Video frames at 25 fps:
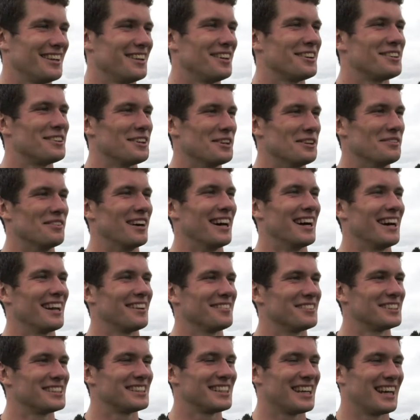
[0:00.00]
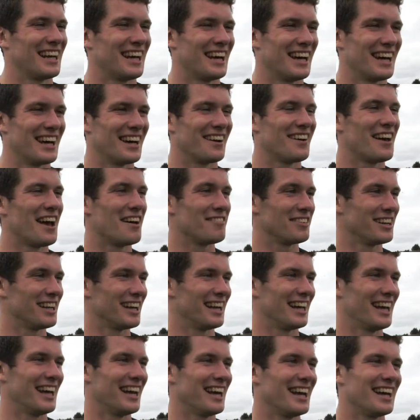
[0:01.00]
Not too bad. It was heavy
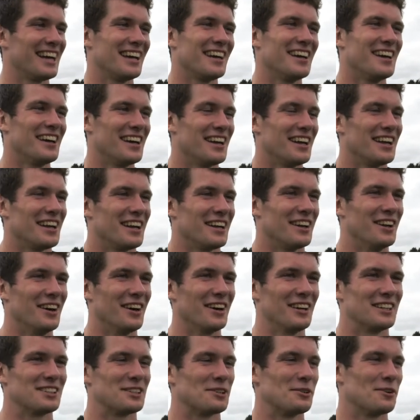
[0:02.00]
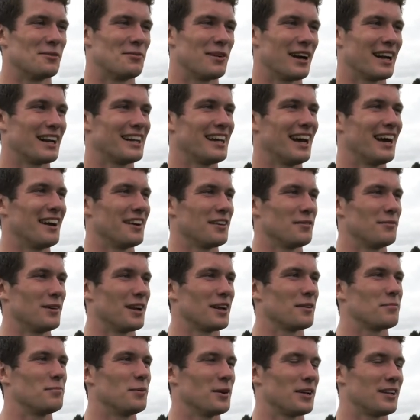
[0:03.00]
today, so we're pretty tired at the
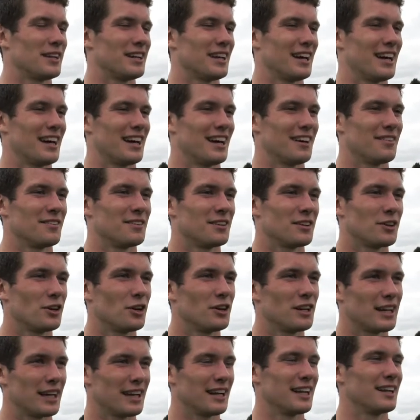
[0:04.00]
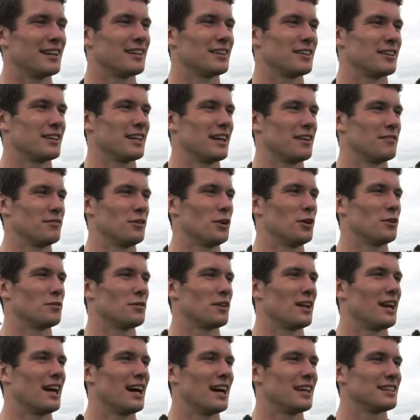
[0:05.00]
minute, but good to get in, involved
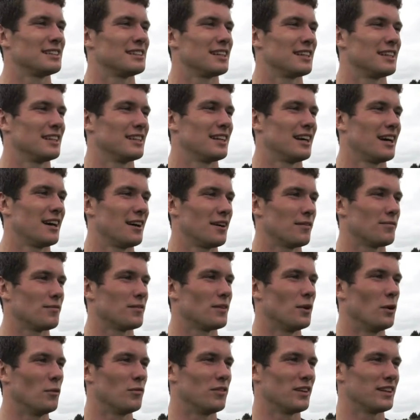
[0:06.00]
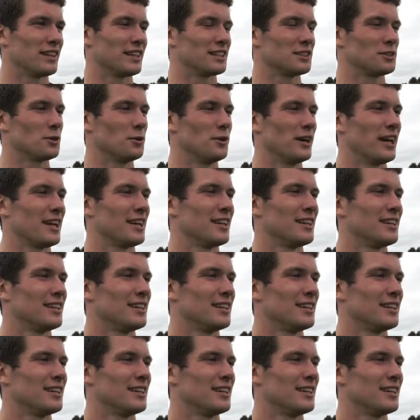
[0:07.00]
with the lads, and hopefully things go well.